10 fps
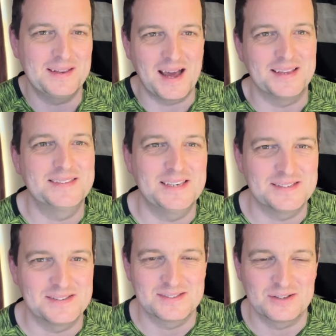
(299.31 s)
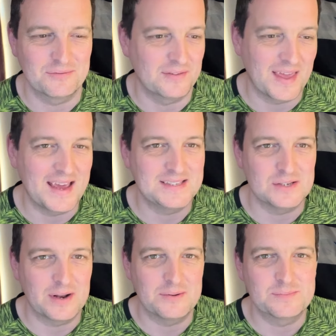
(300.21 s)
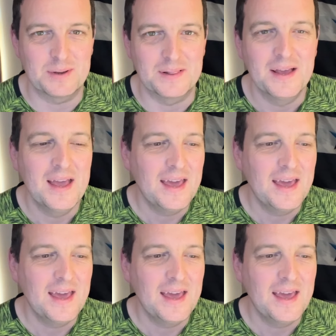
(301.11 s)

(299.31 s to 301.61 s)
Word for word: nineties stuff and the eighties when it was built.